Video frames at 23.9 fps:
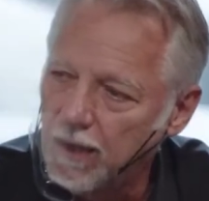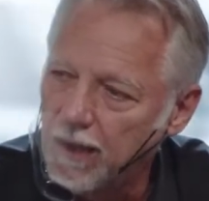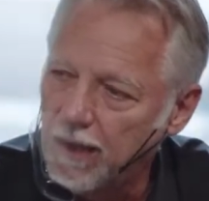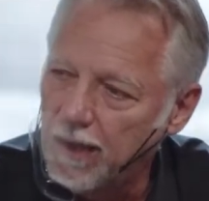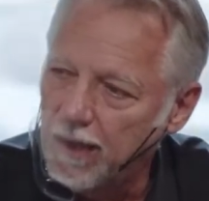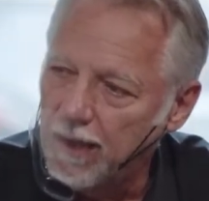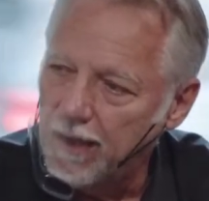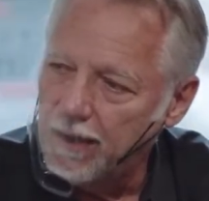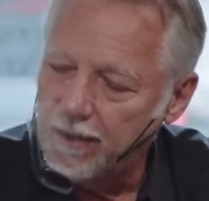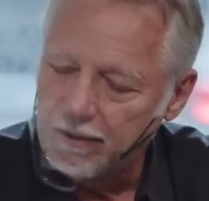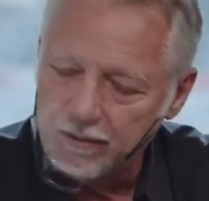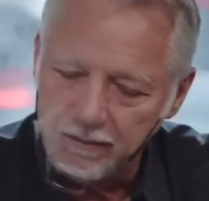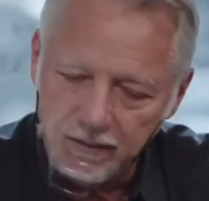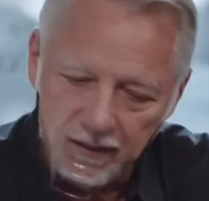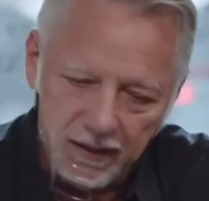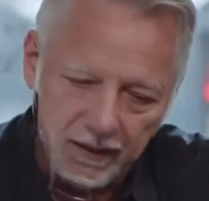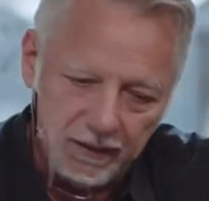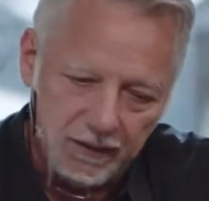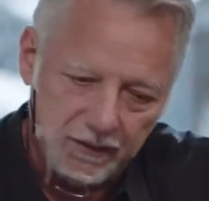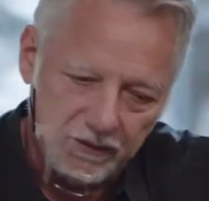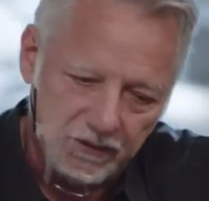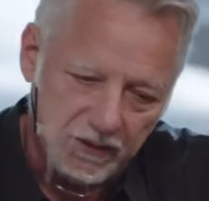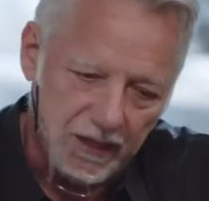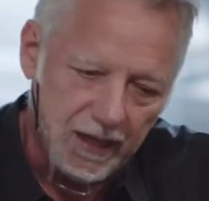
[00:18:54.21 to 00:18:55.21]

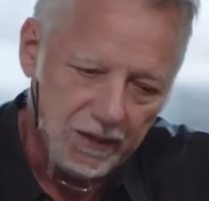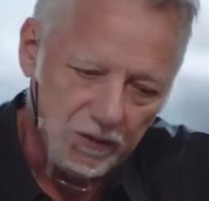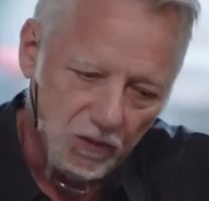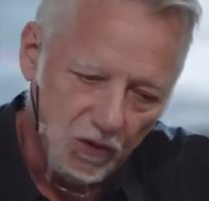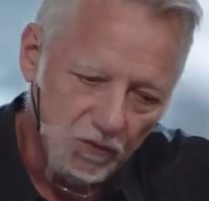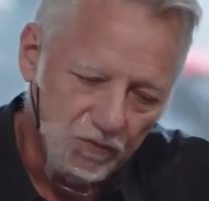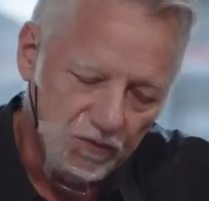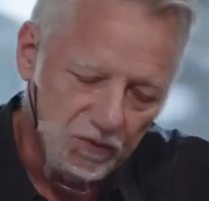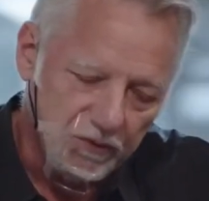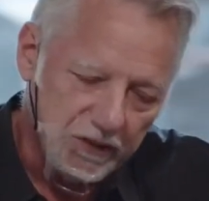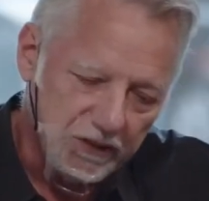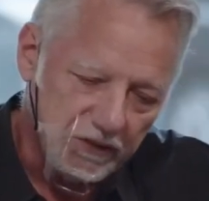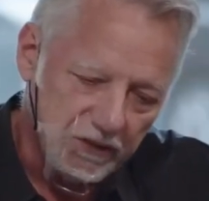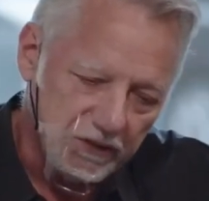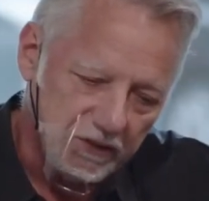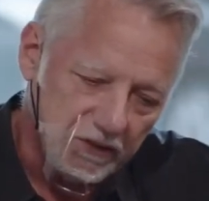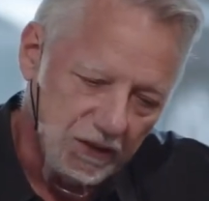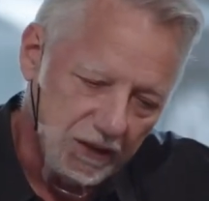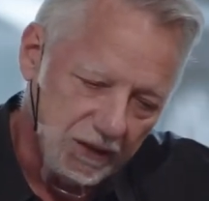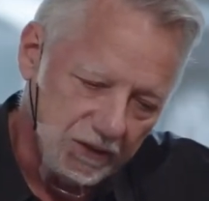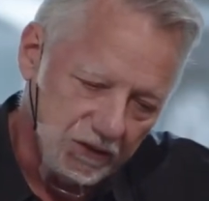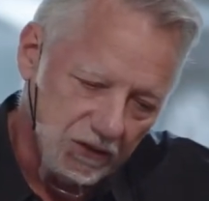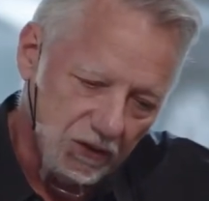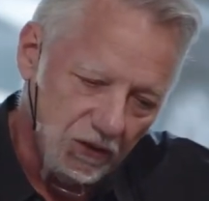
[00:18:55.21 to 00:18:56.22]
And it's that overreach, it's
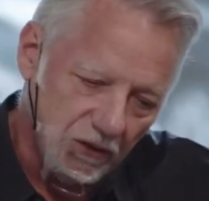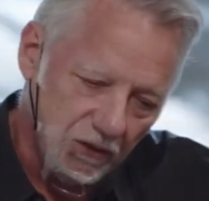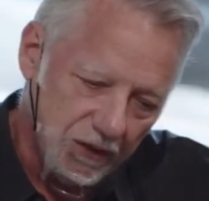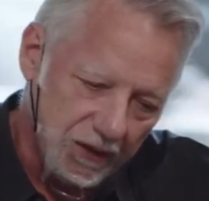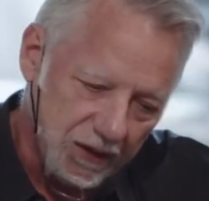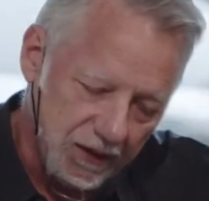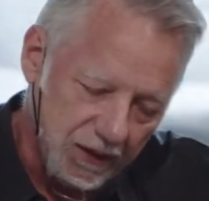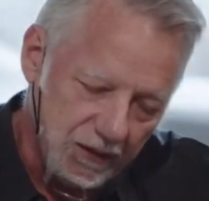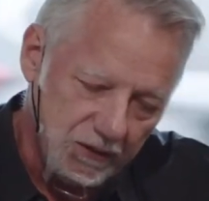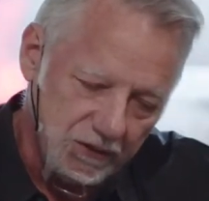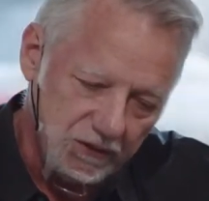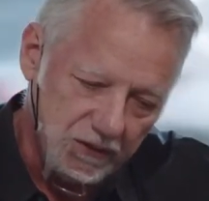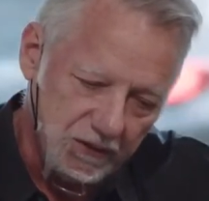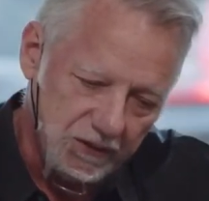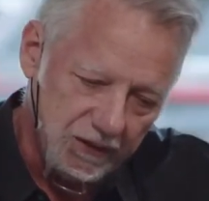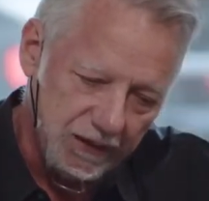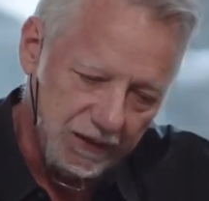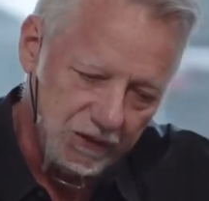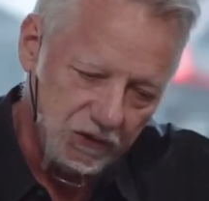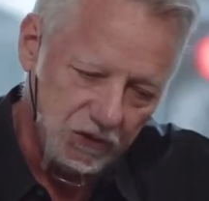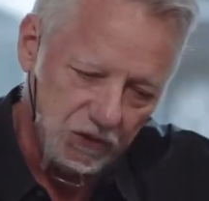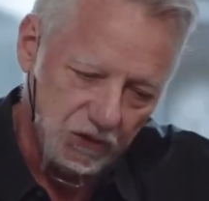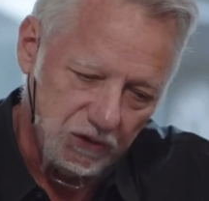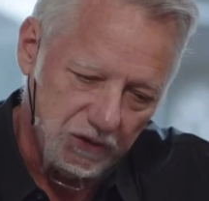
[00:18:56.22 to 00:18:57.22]
us going into
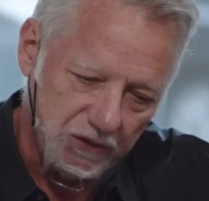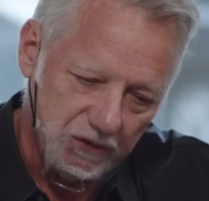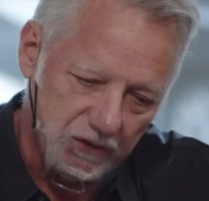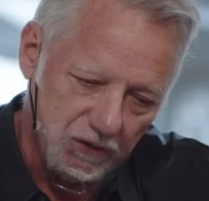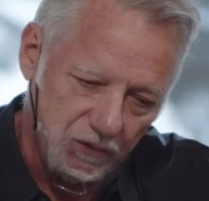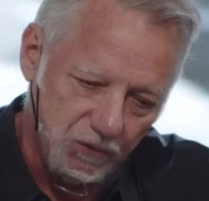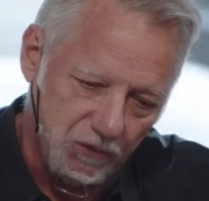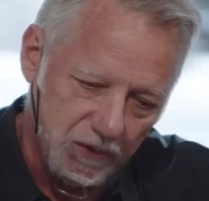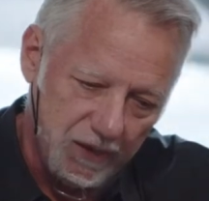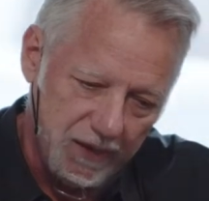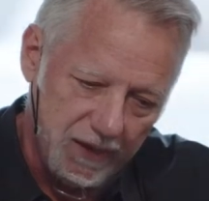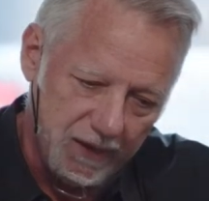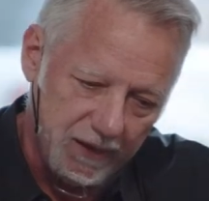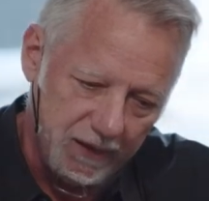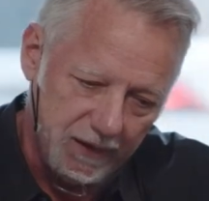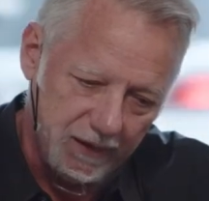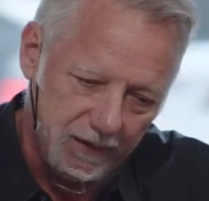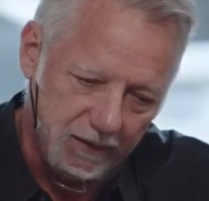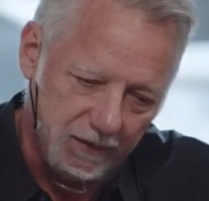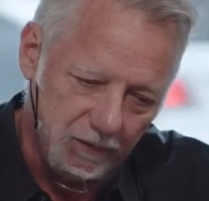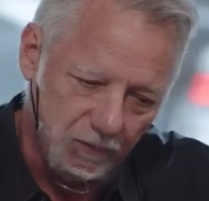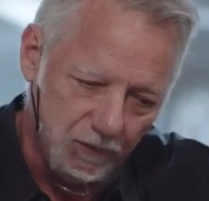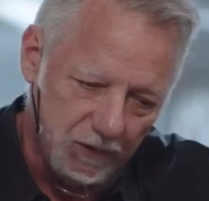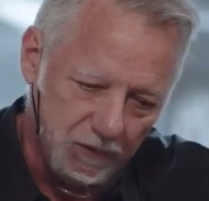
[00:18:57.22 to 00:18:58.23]
nature in a way
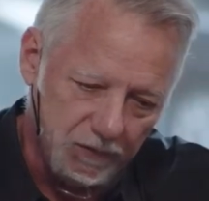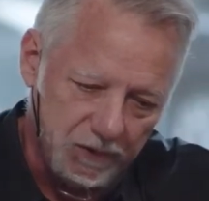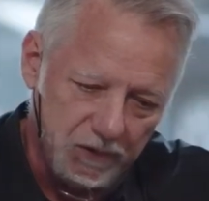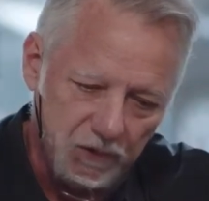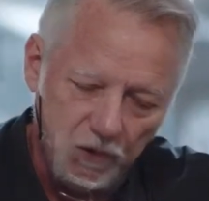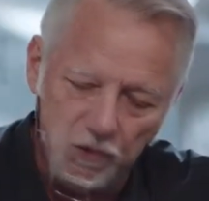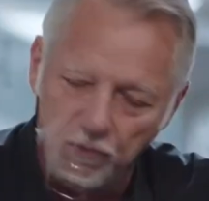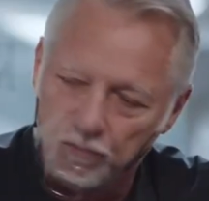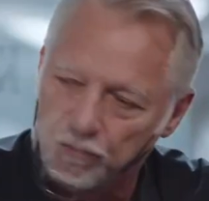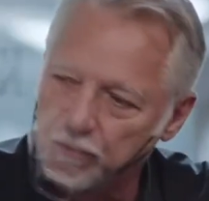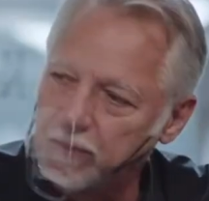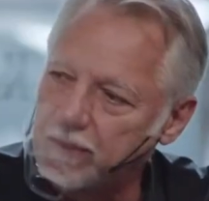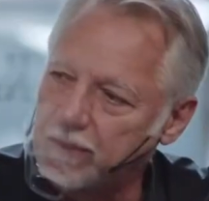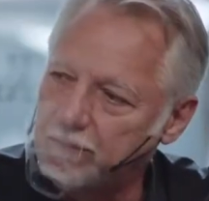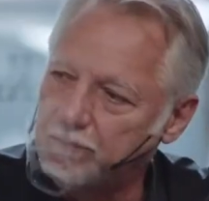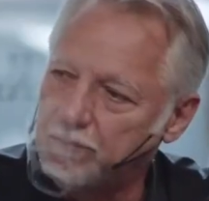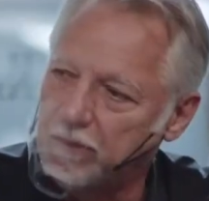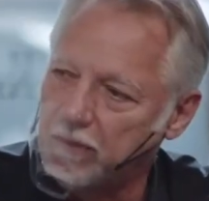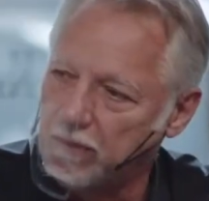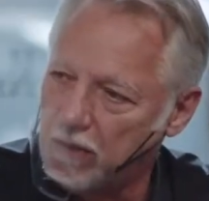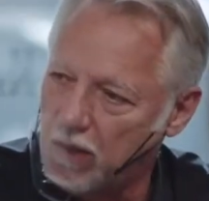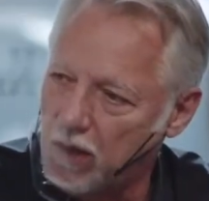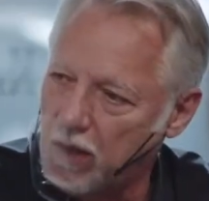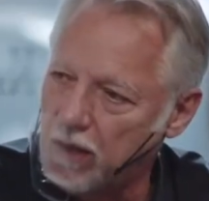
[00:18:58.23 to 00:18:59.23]
where we don't really
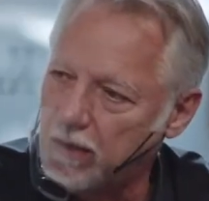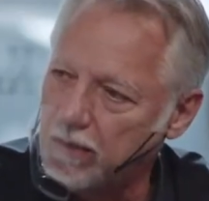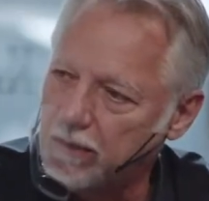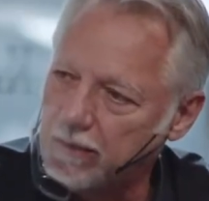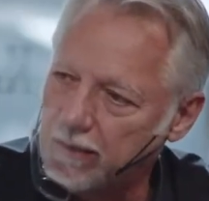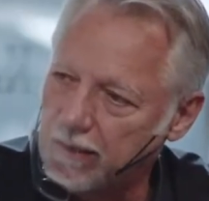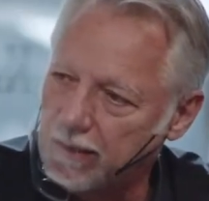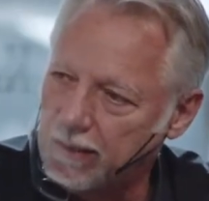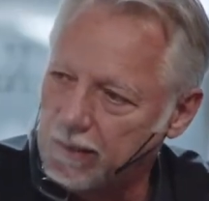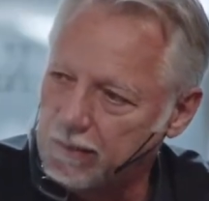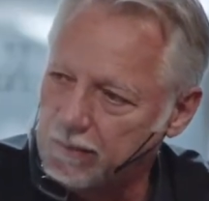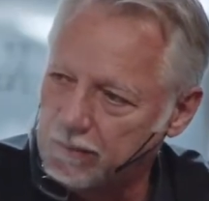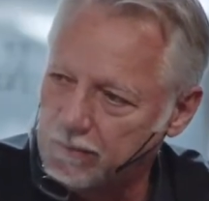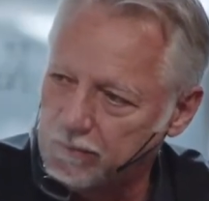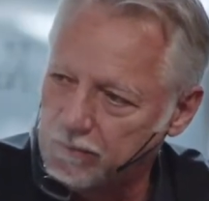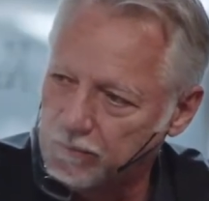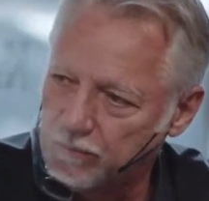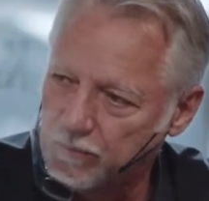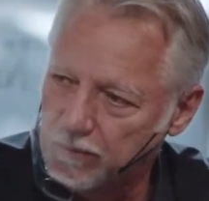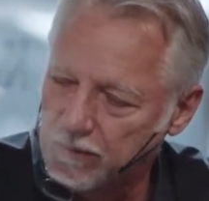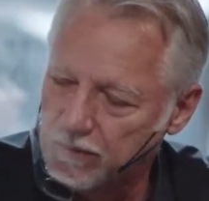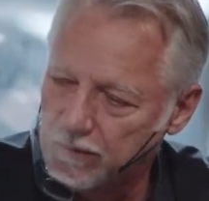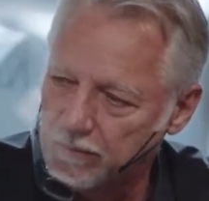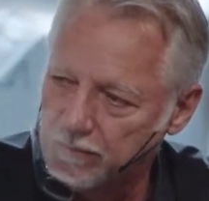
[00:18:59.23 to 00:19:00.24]
belong, and
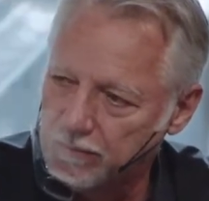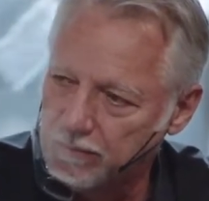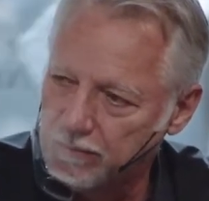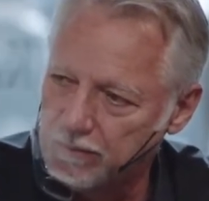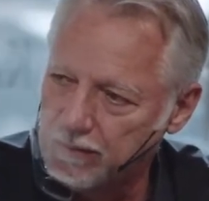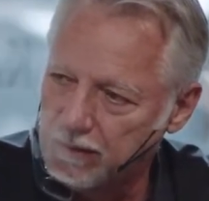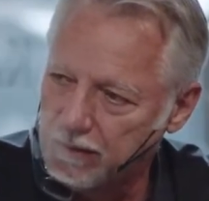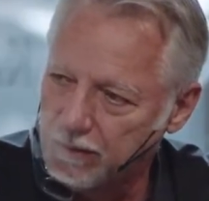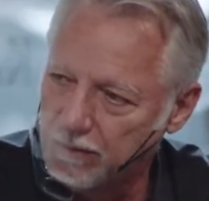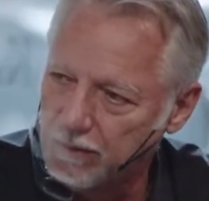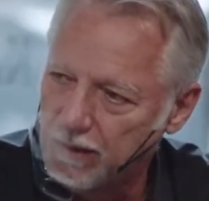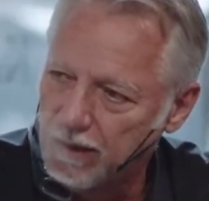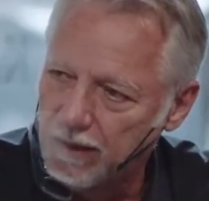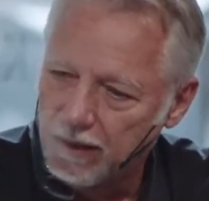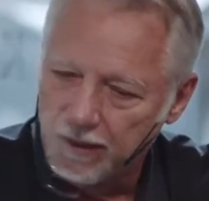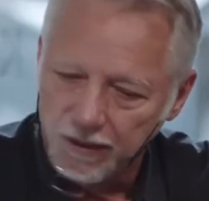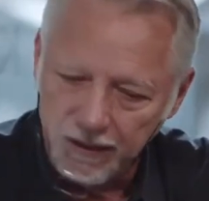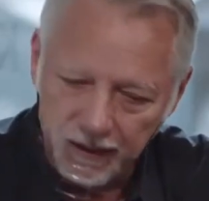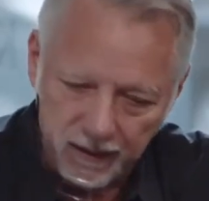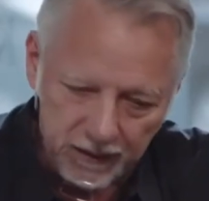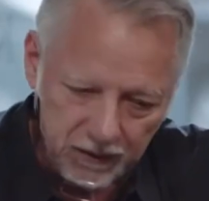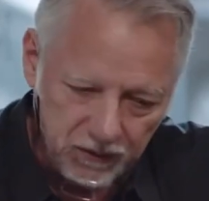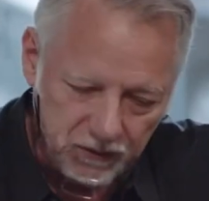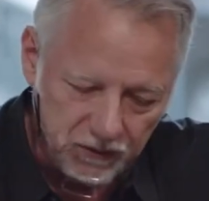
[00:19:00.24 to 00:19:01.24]
we're,
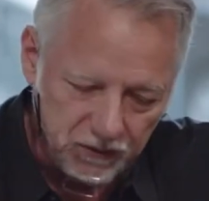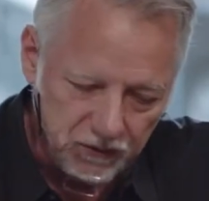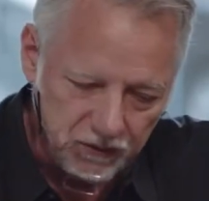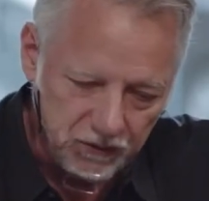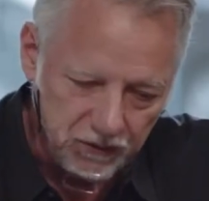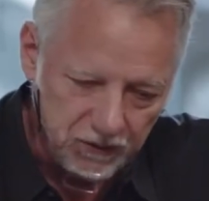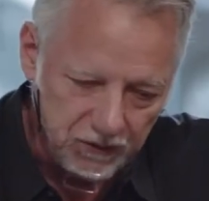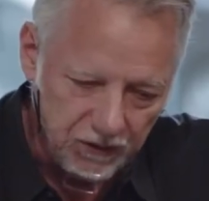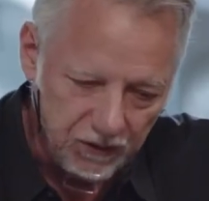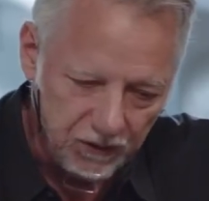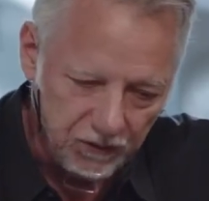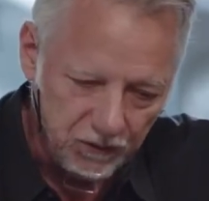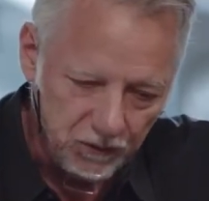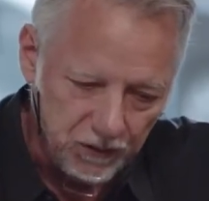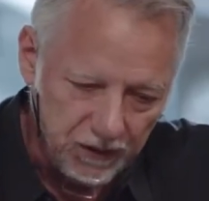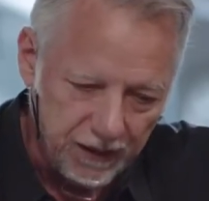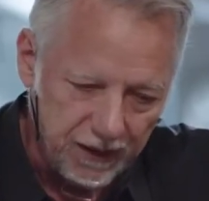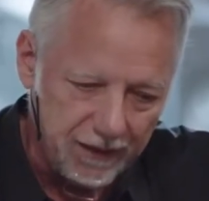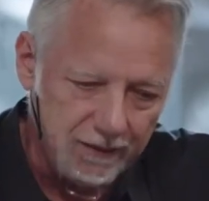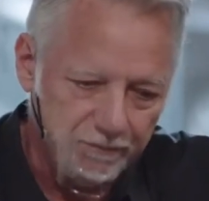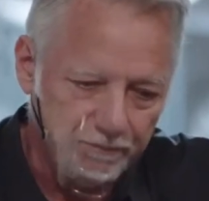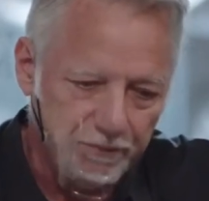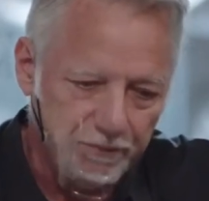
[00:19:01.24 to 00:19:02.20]
getting, with 8